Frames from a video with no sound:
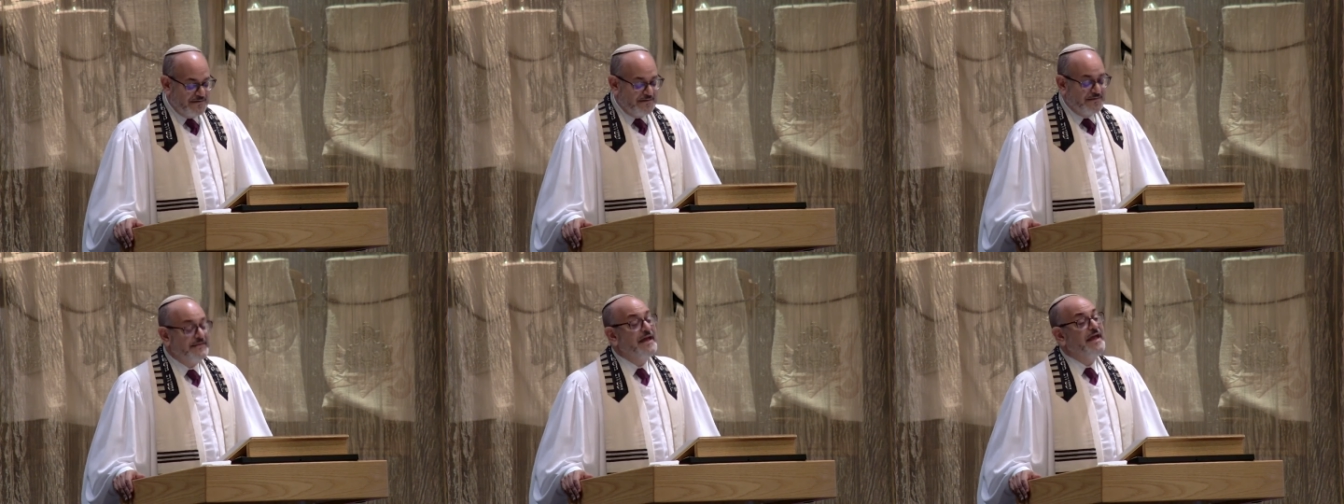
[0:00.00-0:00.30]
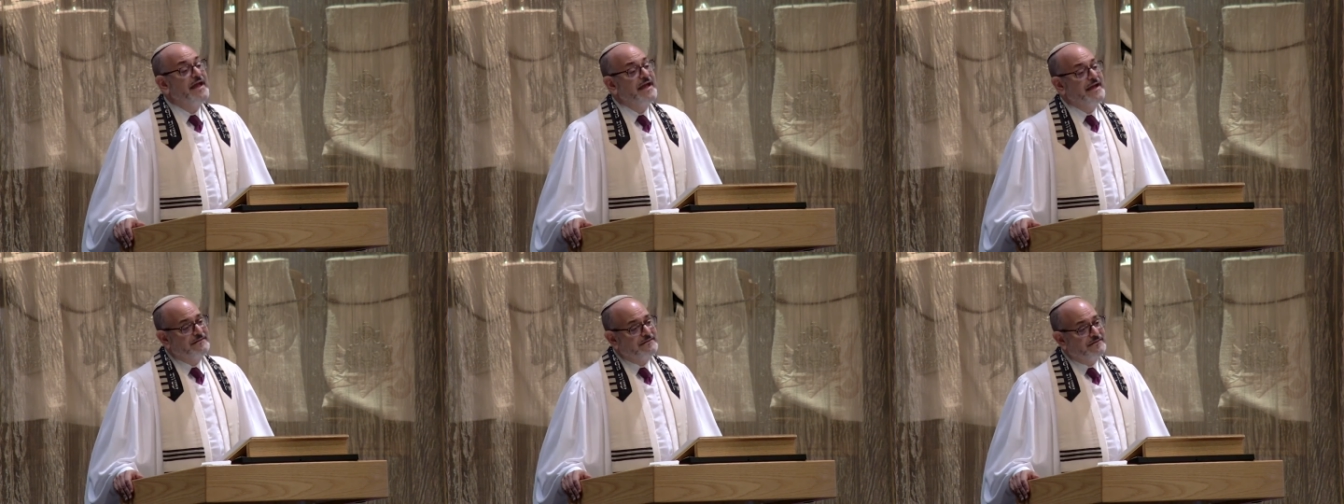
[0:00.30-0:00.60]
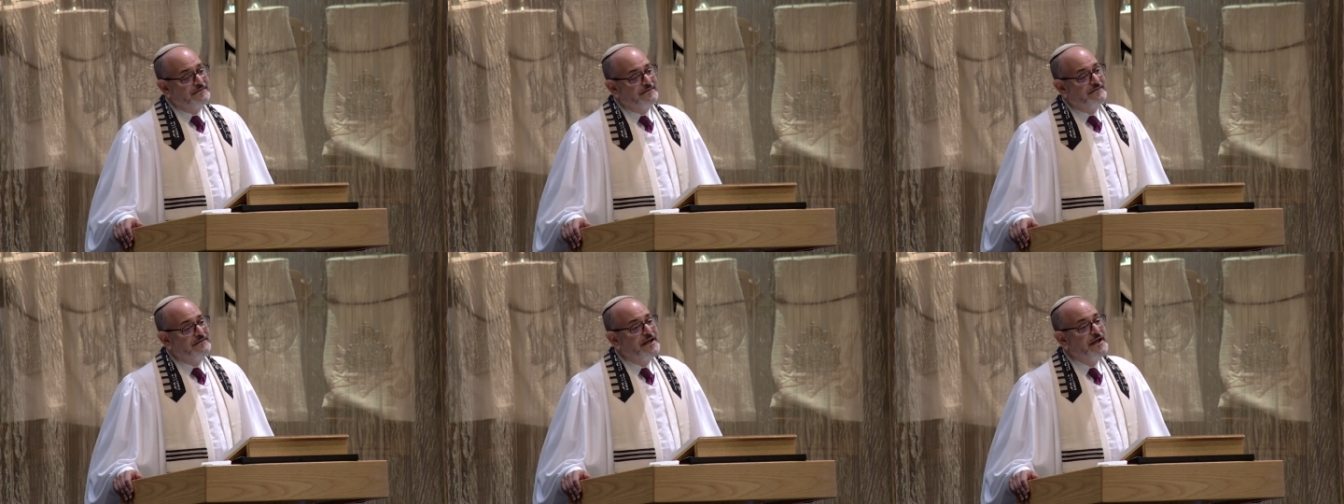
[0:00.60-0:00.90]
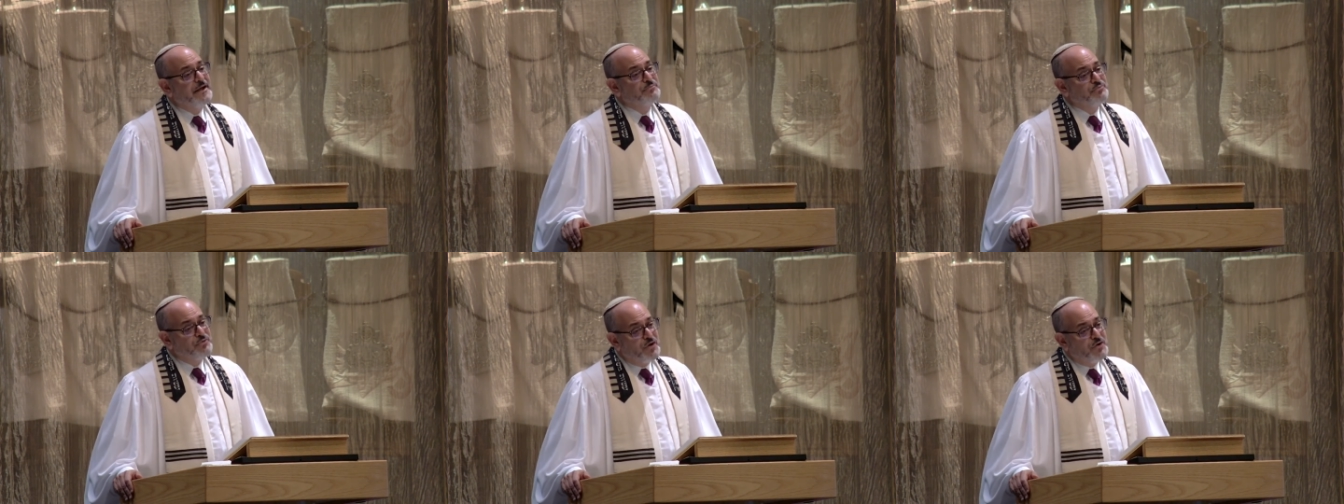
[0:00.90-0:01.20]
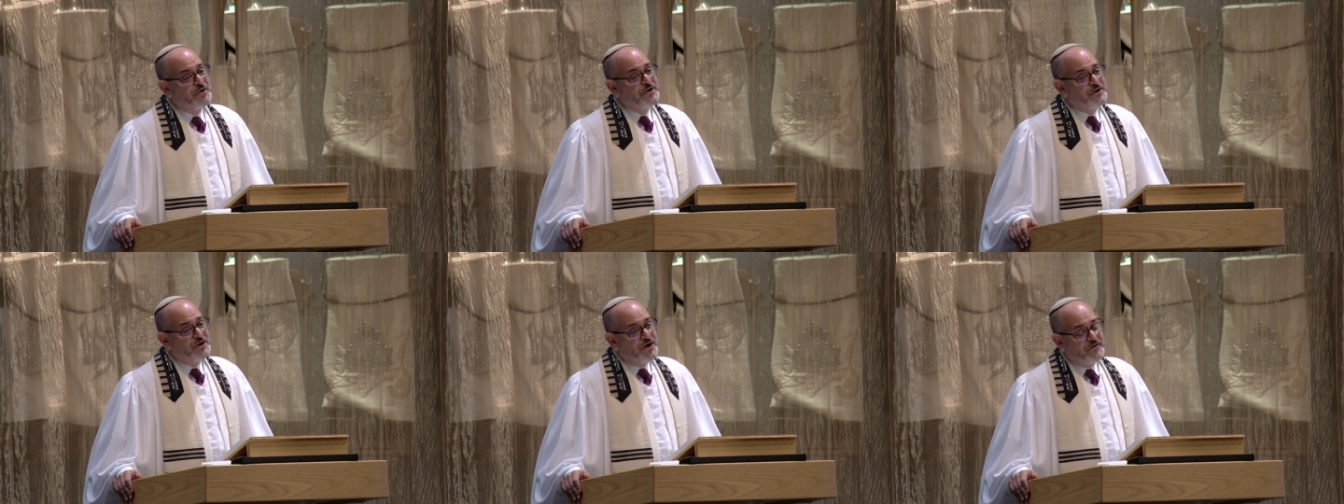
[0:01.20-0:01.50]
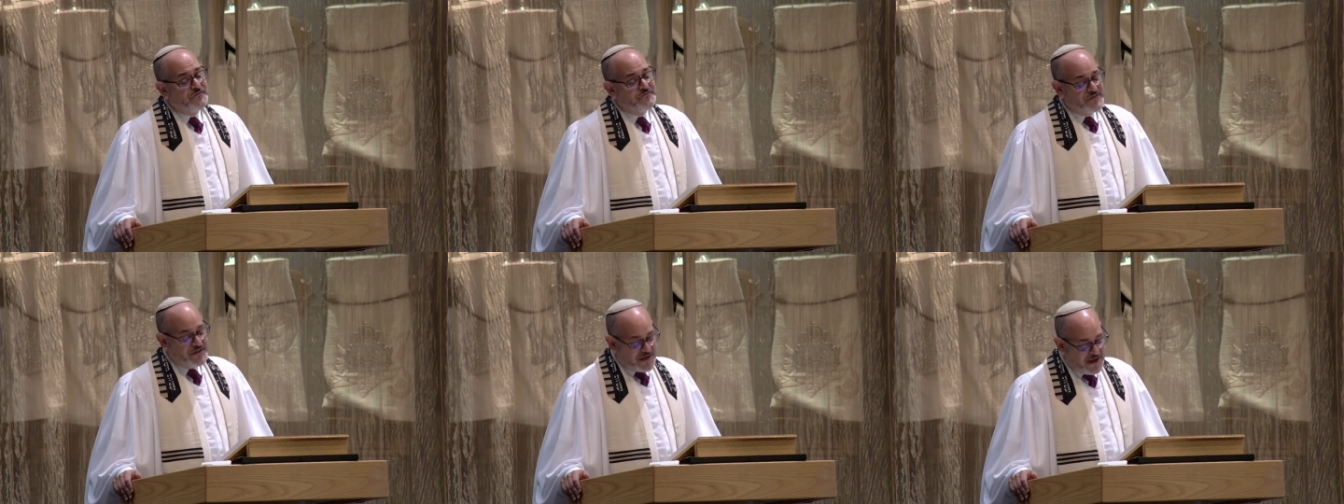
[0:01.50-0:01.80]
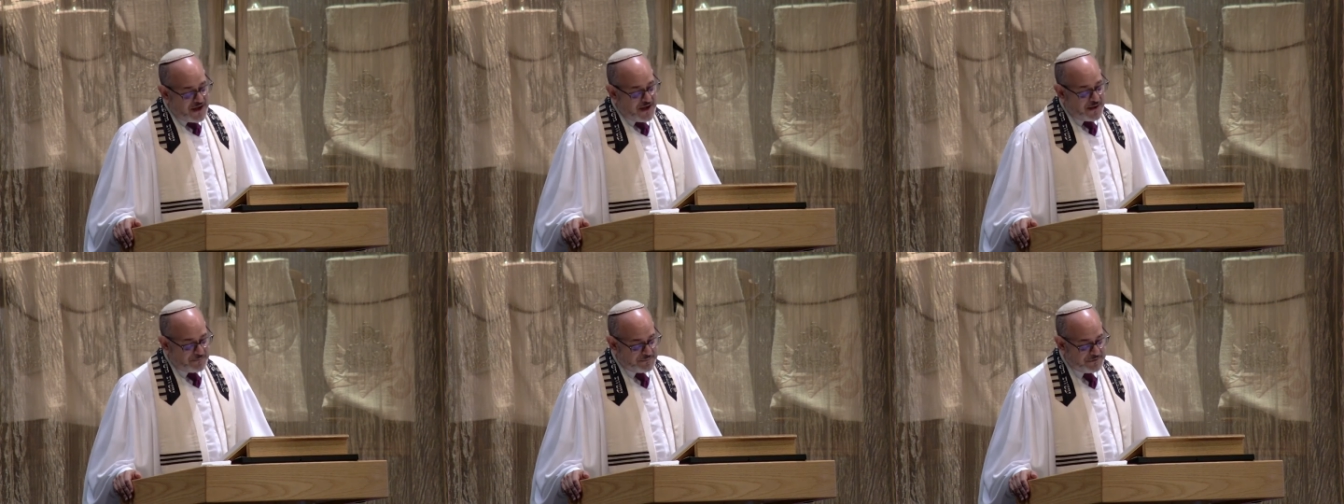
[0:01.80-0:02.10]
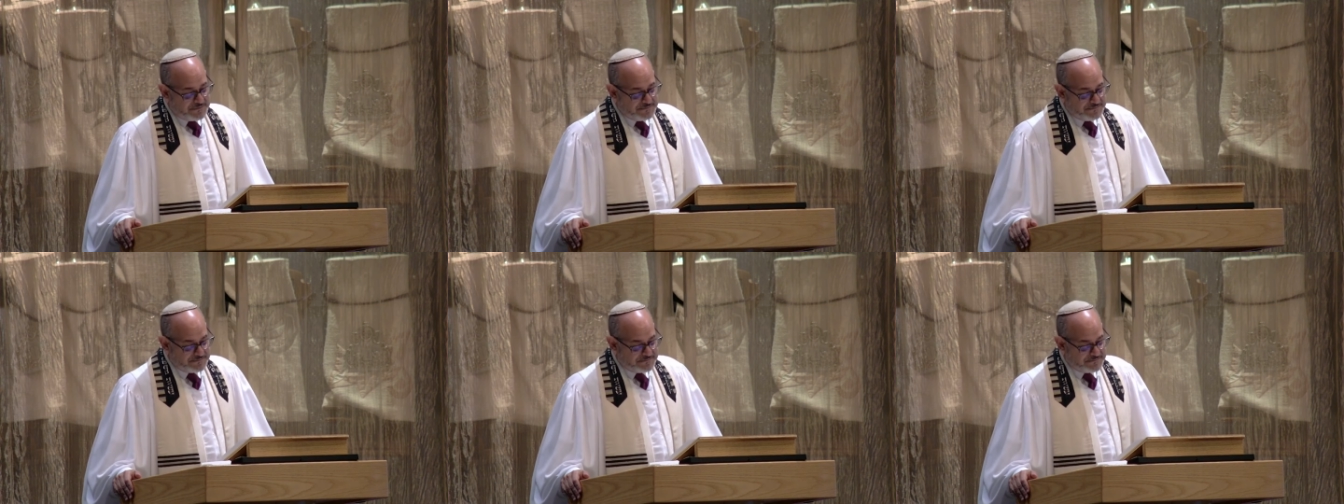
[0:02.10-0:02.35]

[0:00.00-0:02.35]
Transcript: the handle had broken off the cup.